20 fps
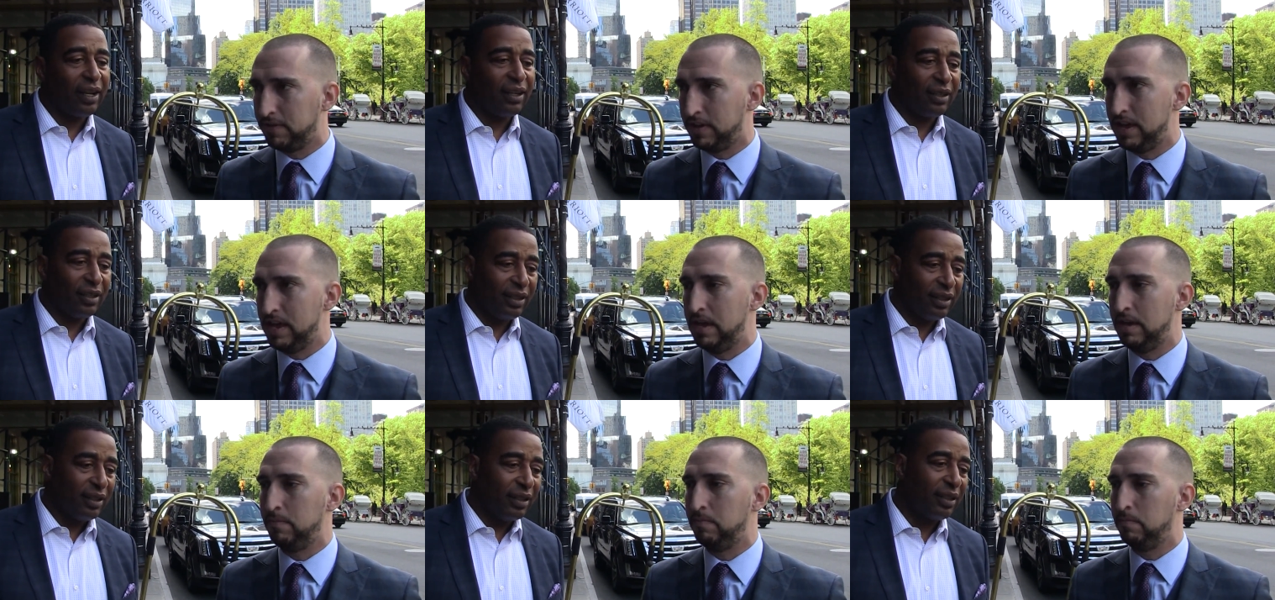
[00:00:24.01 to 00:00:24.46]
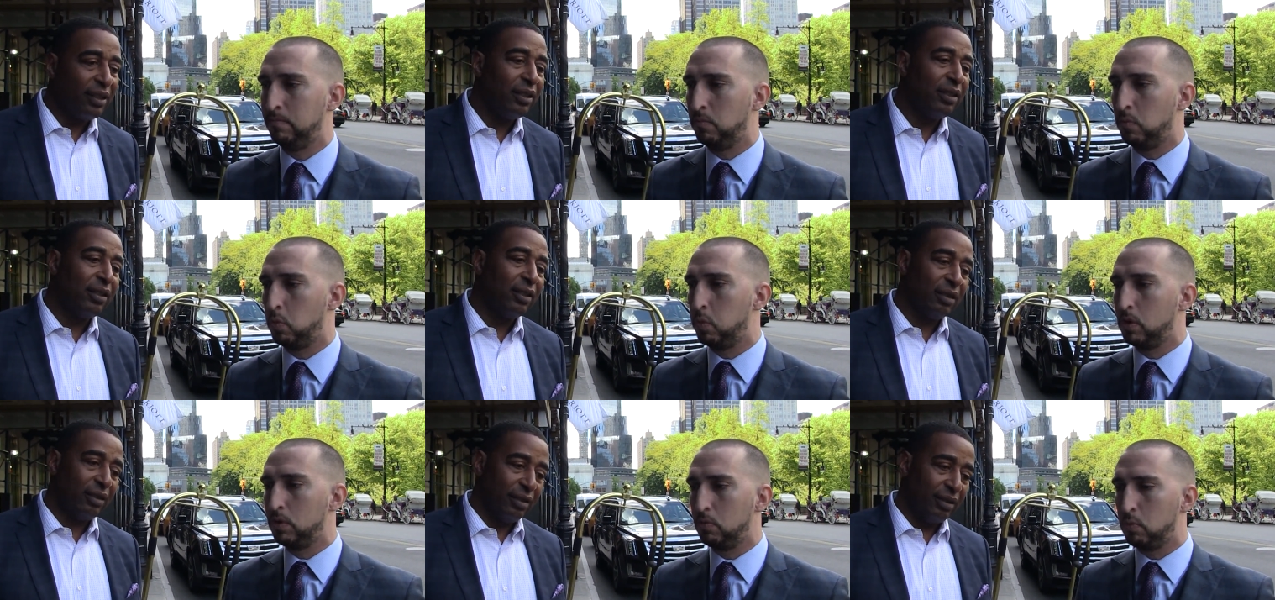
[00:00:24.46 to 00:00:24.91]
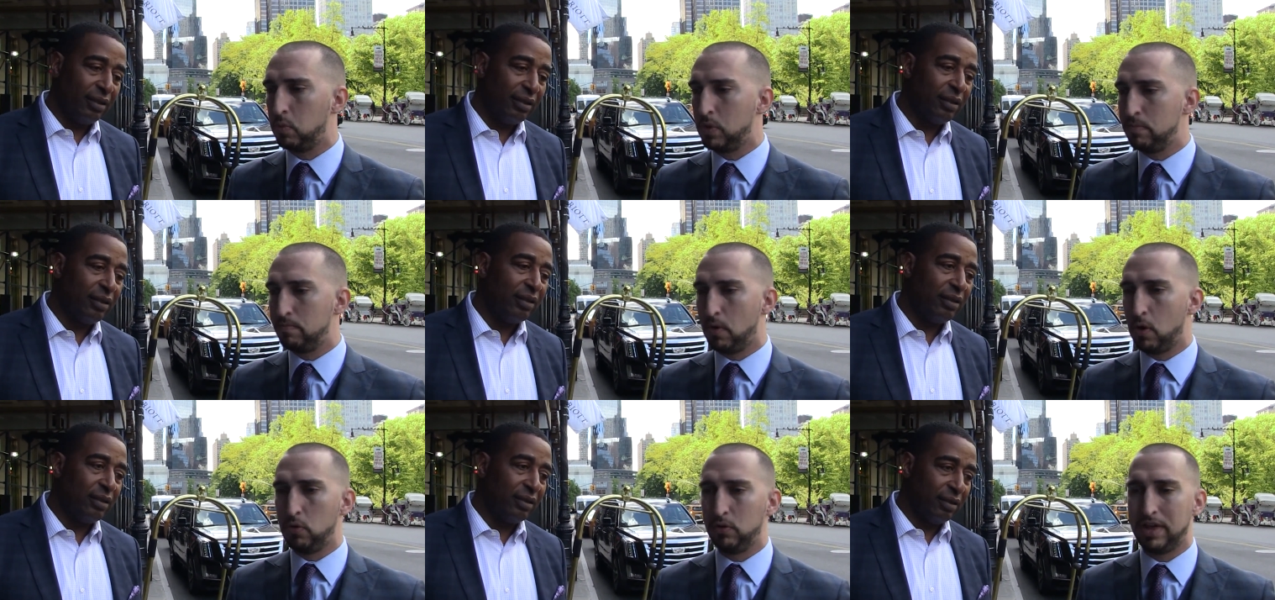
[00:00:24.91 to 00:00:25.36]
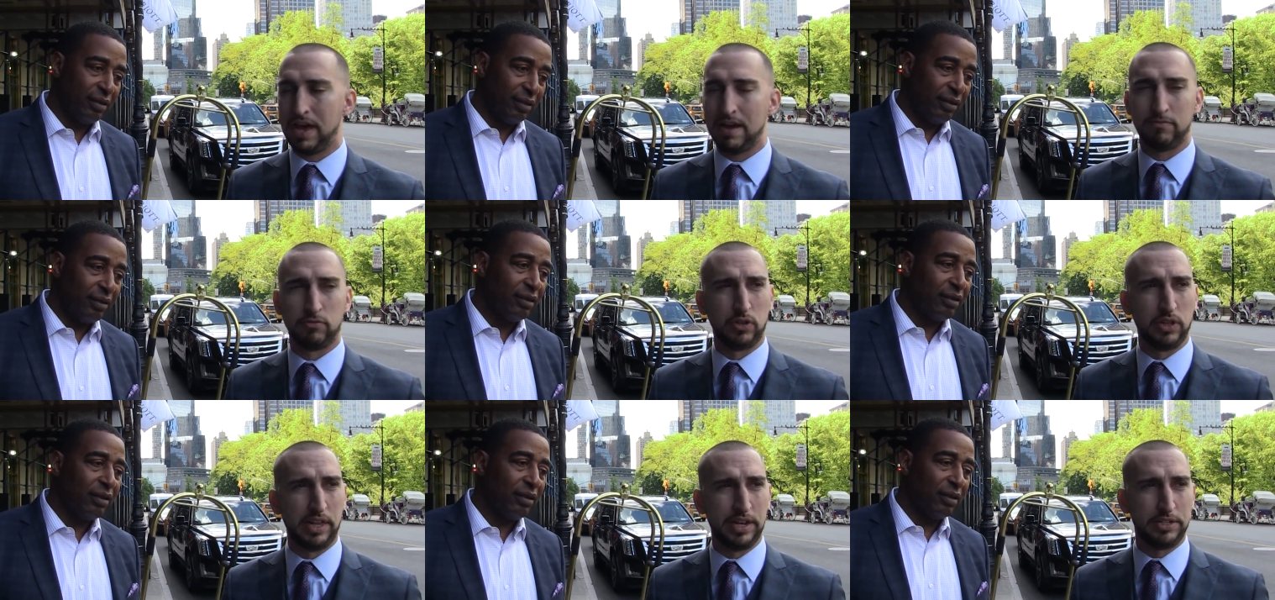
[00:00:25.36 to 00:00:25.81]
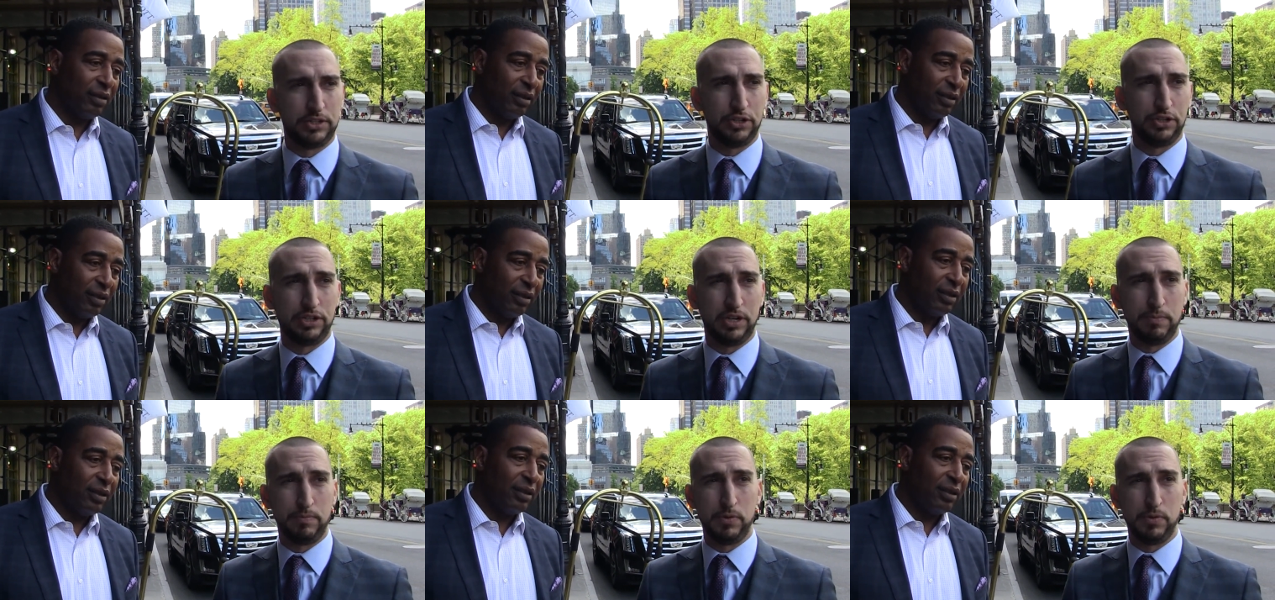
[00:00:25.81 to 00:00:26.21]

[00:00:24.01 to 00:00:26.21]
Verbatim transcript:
Speaker 1: him. We, we, both have a relationship.